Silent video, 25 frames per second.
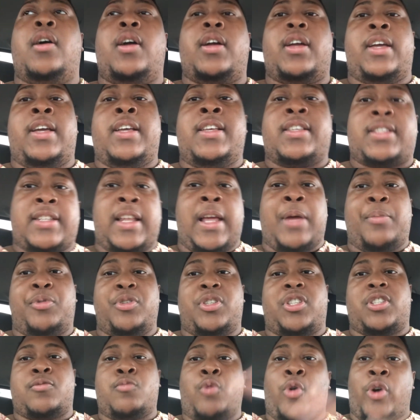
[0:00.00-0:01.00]
East Naples
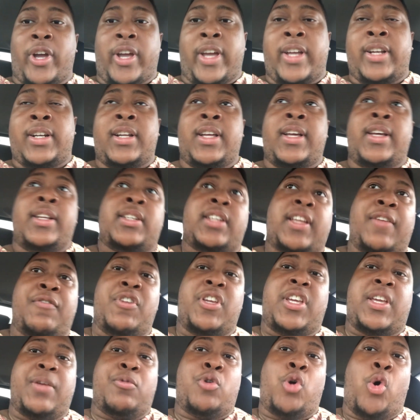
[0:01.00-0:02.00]
is more inland. If you
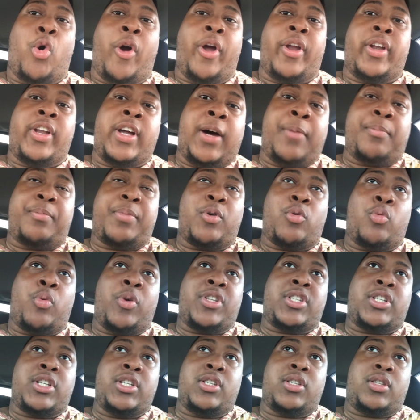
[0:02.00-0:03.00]
keep going up,
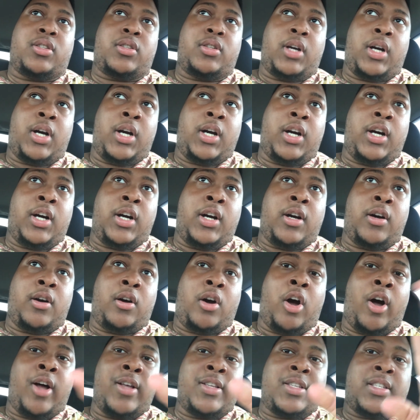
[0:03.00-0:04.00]
which is
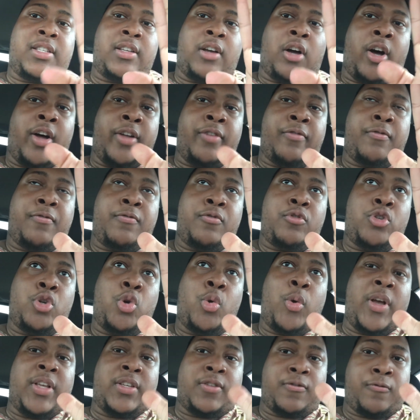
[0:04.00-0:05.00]
on
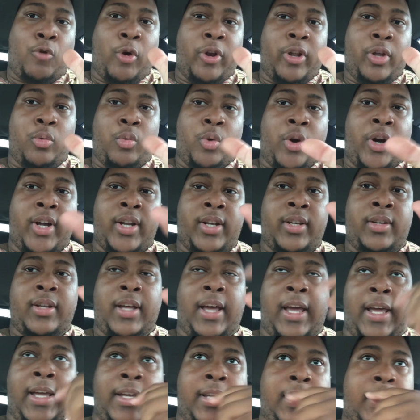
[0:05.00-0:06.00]
US 41,
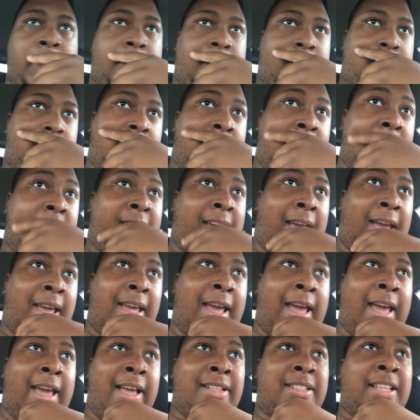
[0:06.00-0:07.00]

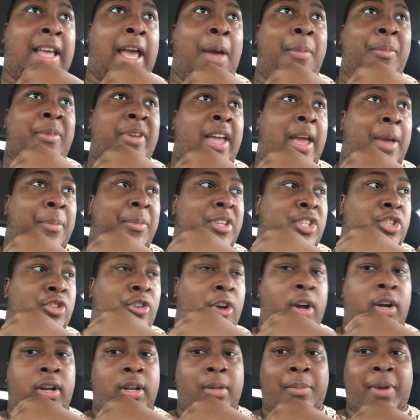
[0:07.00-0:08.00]
aka Tamiami
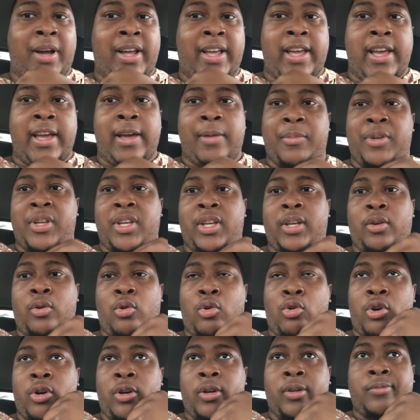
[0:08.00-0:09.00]
Trail in Miami,
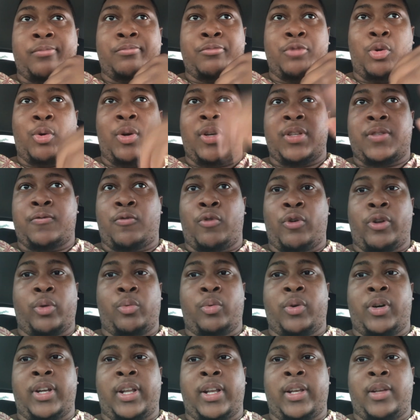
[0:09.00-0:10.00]
or US
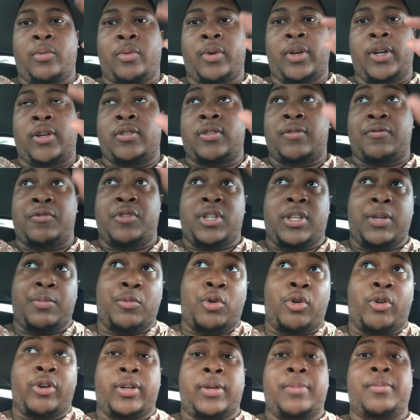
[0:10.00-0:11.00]
41 anywhere else, if you keep
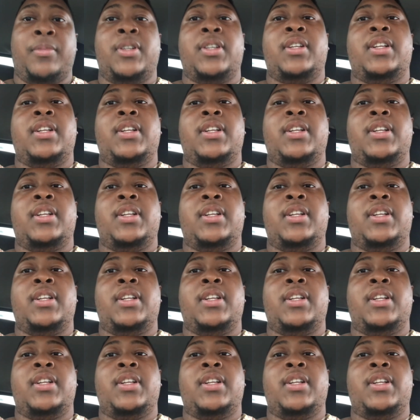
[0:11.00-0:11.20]
going up,